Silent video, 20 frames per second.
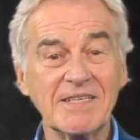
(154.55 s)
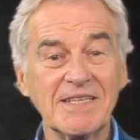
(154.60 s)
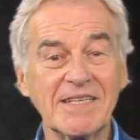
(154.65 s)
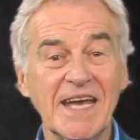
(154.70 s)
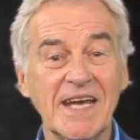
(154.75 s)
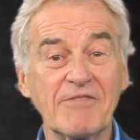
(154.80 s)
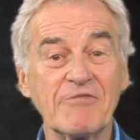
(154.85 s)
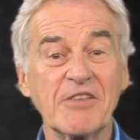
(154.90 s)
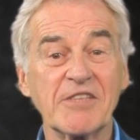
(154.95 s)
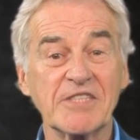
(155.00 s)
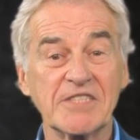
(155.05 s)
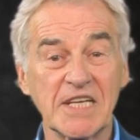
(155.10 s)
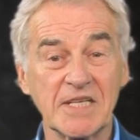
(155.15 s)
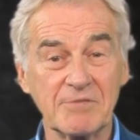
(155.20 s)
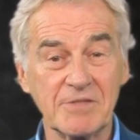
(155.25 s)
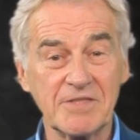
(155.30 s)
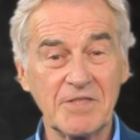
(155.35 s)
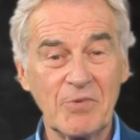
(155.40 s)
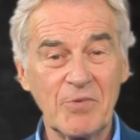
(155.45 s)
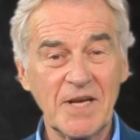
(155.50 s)
every step
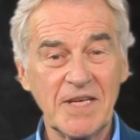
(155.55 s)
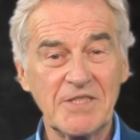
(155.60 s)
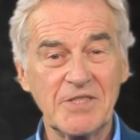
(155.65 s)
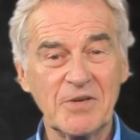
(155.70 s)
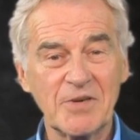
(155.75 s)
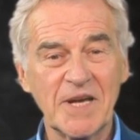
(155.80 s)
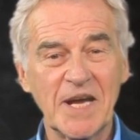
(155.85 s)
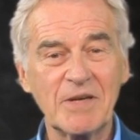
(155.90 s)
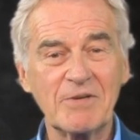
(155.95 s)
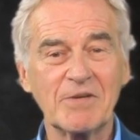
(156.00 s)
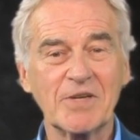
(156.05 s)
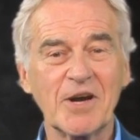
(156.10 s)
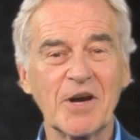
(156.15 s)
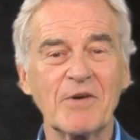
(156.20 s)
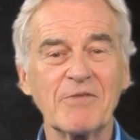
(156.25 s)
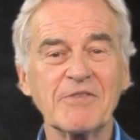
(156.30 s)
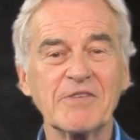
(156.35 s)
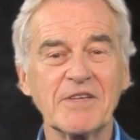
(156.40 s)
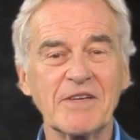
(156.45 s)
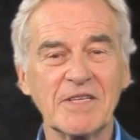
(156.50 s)
of the way to help
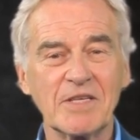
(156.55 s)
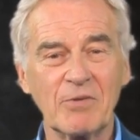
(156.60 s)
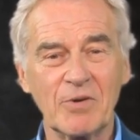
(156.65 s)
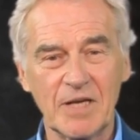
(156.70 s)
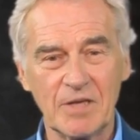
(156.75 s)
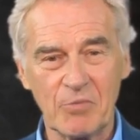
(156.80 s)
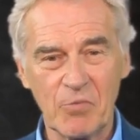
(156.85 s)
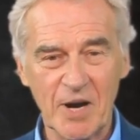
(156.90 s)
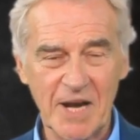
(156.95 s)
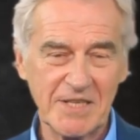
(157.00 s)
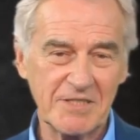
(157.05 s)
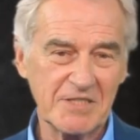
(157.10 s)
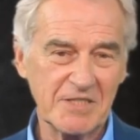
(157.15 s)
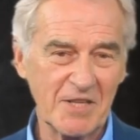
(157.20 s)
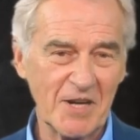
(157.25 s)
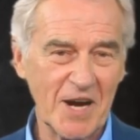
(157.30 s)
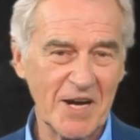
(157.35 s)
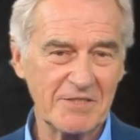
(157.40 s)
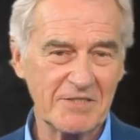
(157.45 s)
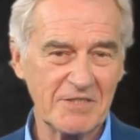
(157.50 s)
comb through the wet wipes
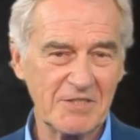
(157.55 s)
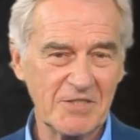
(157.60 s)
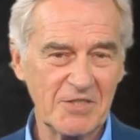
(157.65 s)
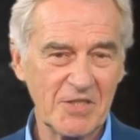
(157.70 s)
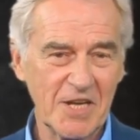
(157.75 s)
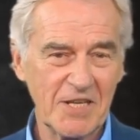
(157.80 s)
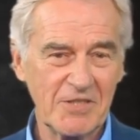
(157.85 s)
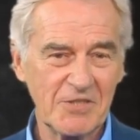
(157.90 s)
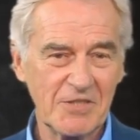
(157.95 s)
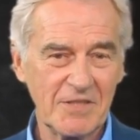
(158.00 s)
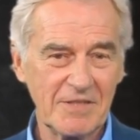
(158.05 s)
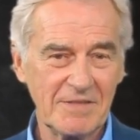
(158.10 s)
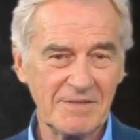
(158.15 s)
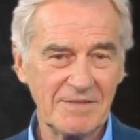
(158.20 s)
cost structure,